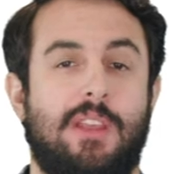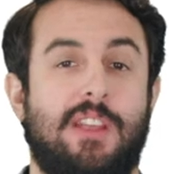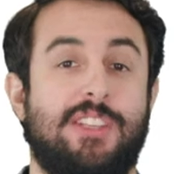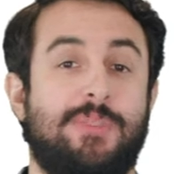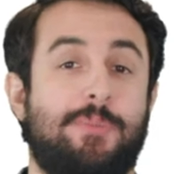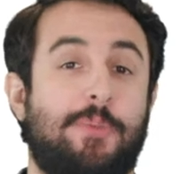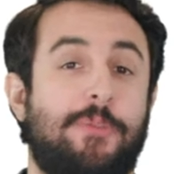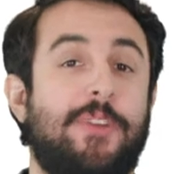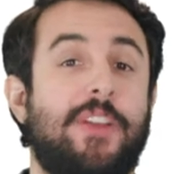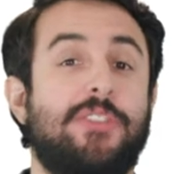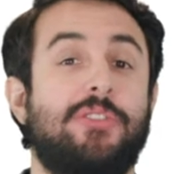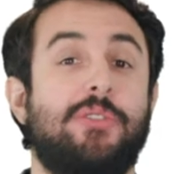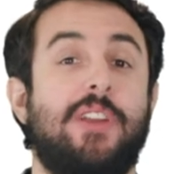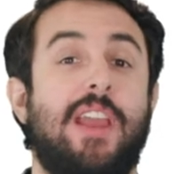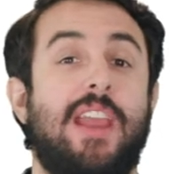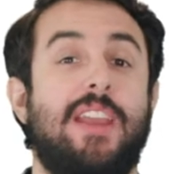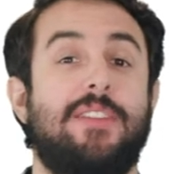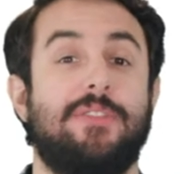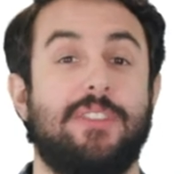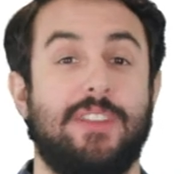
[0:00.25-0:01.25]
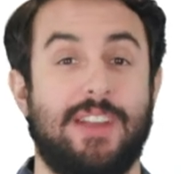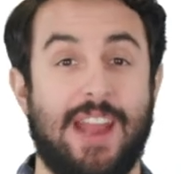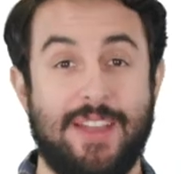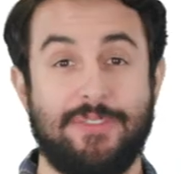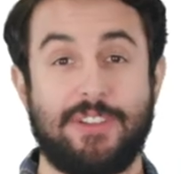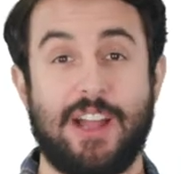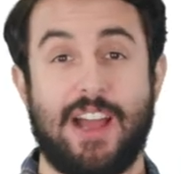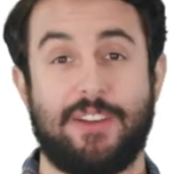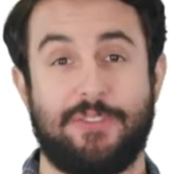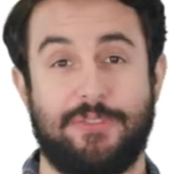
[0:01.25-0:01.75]
It's Professor Dave, and
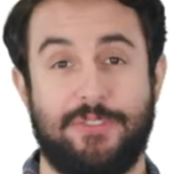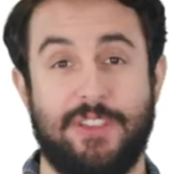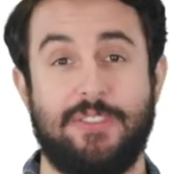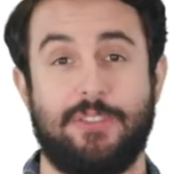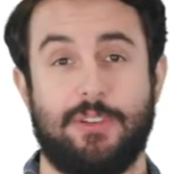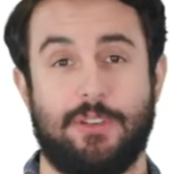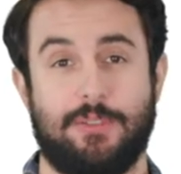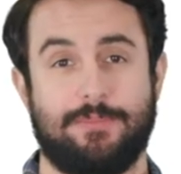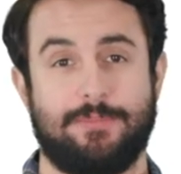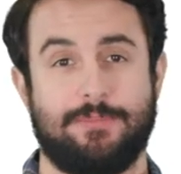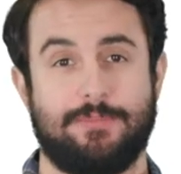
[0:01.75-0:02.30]
I've got a fever.